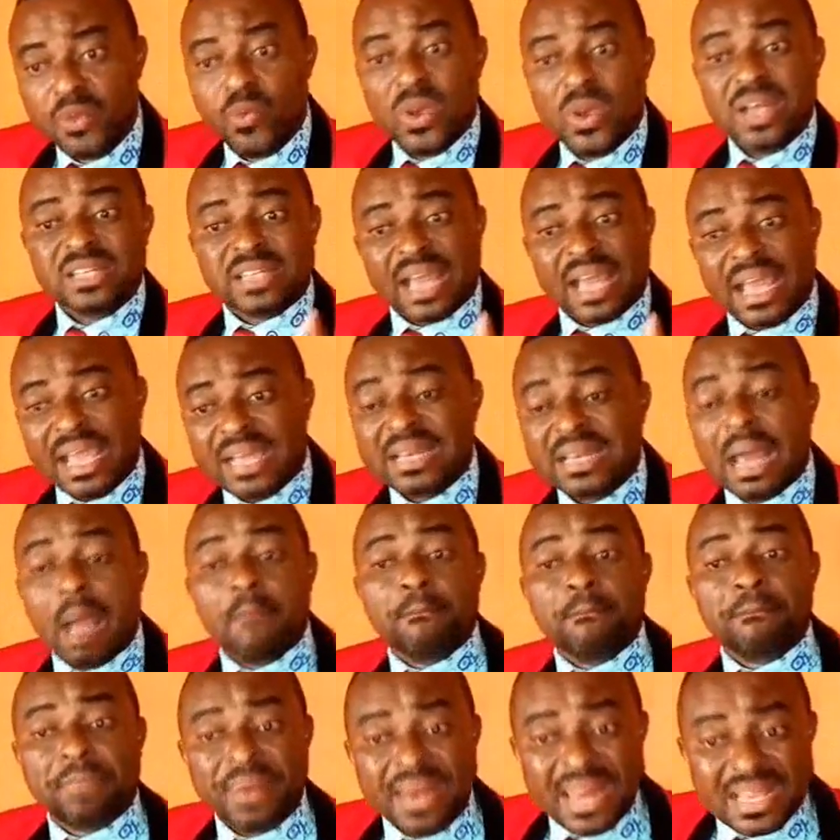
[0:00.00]
He went
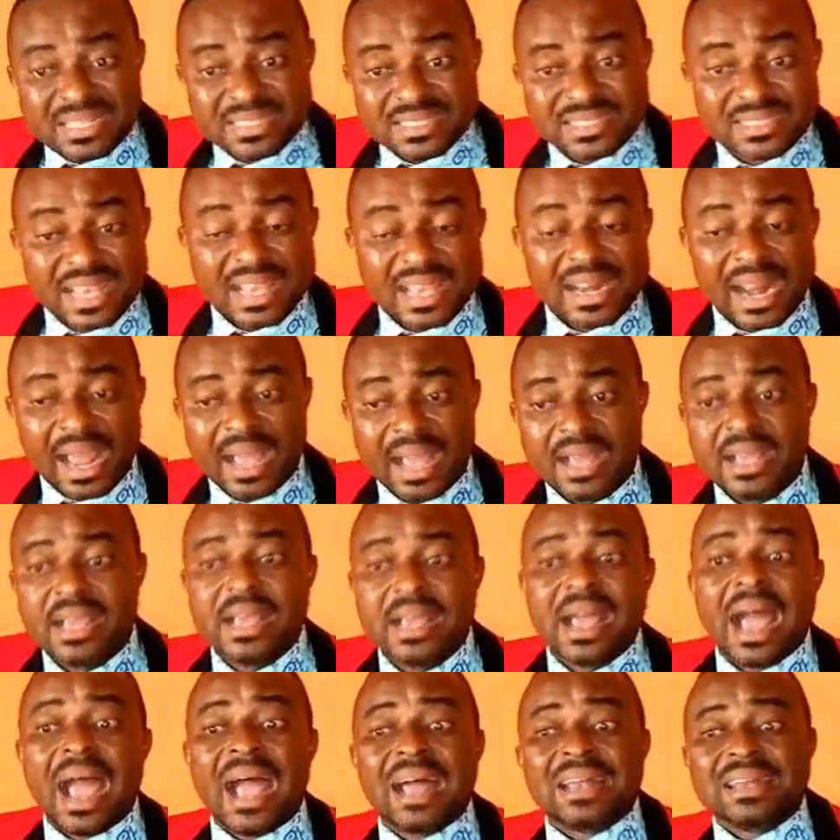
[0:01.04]
ahead and blessed
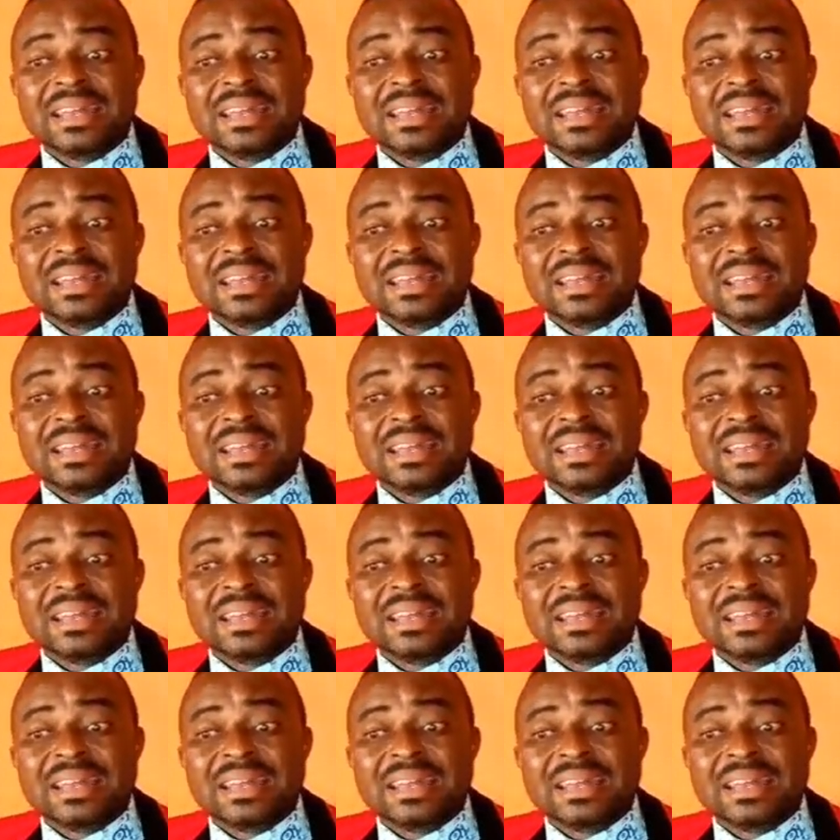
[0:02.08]
Sarah.